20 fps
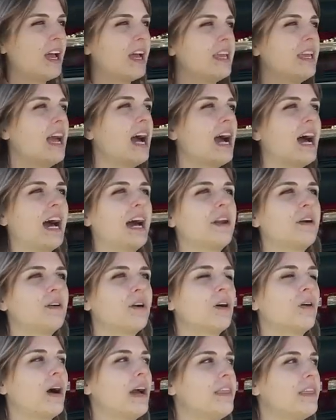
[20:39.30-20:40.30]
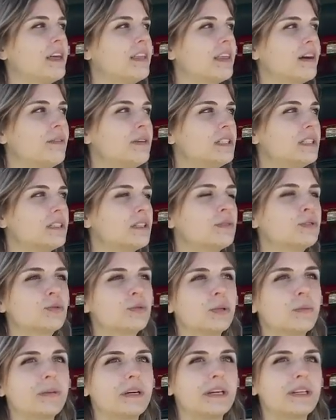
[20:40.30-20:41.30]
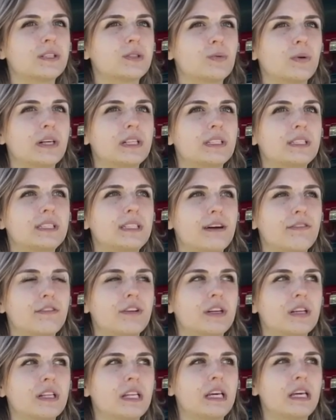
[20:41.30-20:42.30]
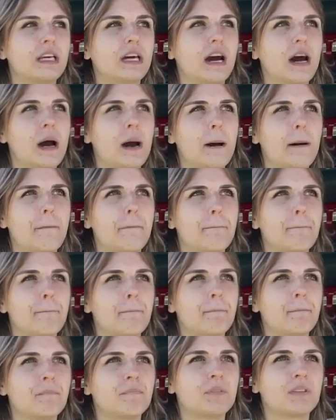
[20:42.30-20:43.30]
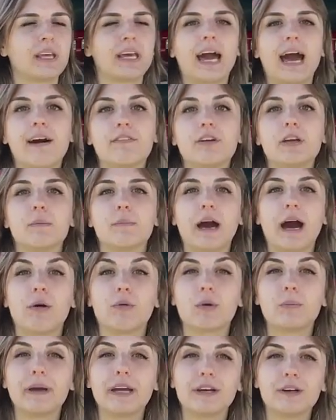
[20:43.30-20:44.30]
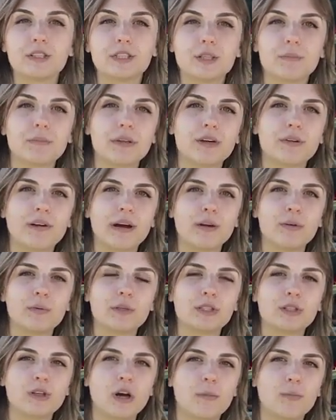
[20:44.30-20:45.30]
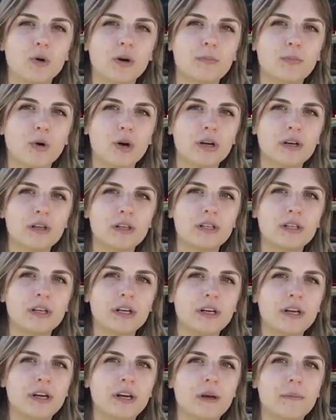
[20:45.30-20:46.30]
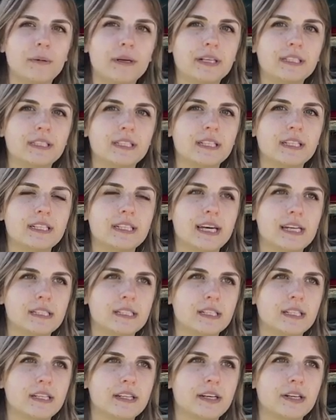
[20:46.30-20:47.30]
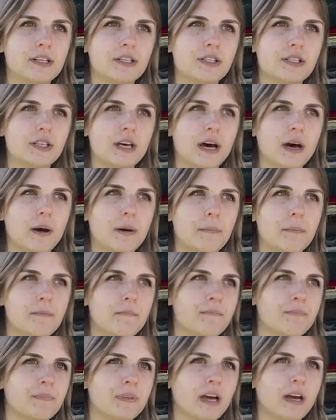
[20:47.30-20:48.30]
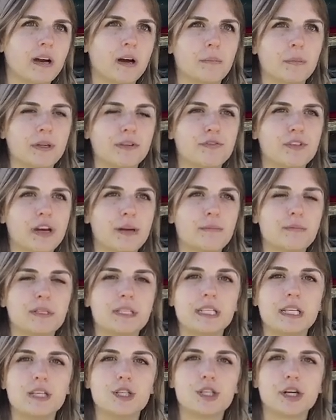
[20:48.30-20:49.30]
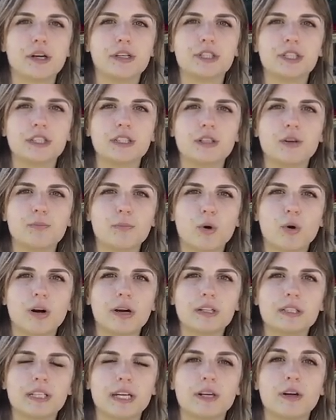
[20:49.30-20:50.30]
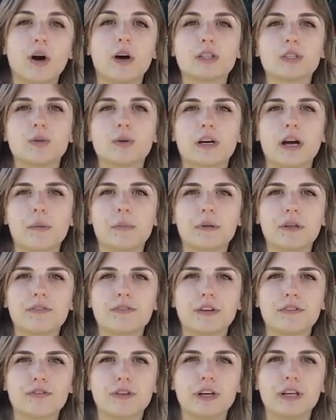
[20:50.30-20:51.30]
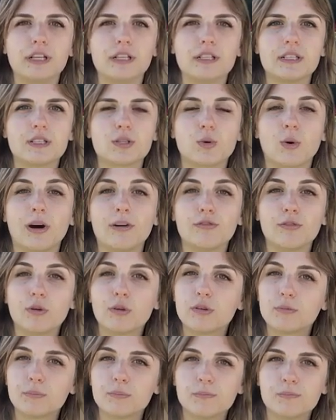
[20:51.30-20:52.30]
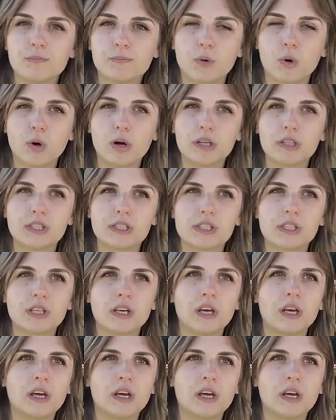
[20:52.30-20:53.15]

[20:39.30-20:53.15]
Yeah, I don't know. I think those were the biggest ones. Definitely like having a power bank or something around was a lot more important, because in the Tesla there's a couple of Type-C charging ports and also a couple of different 12-volt ports.